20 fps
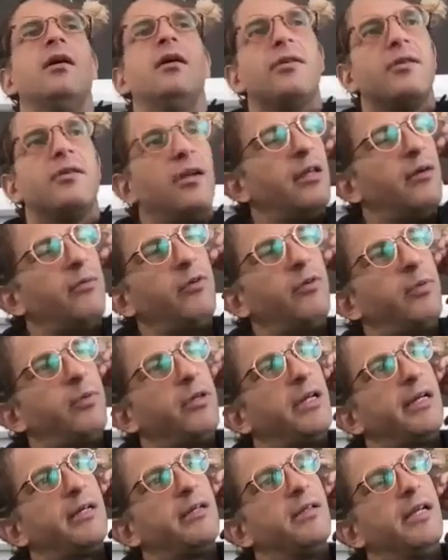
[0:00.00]
it's not that we've been
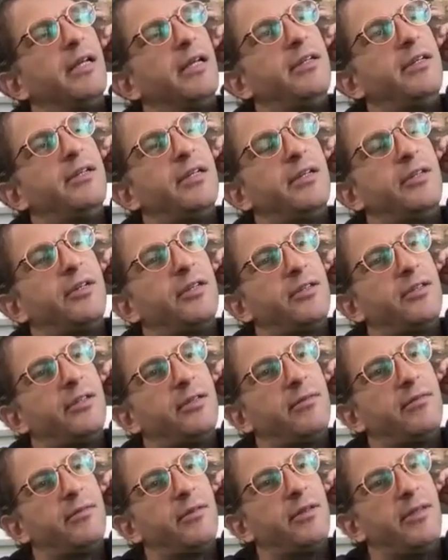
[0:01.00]
like lazy it's just
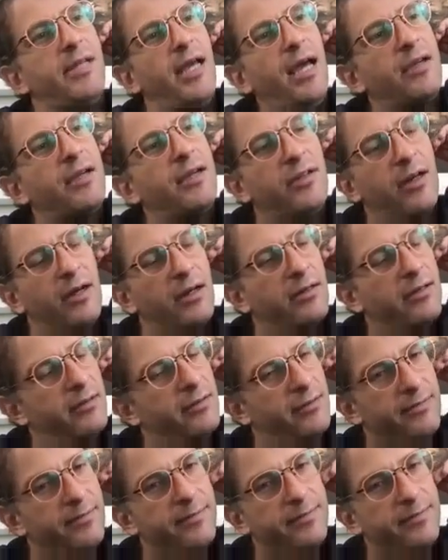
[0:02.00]
the tech sucked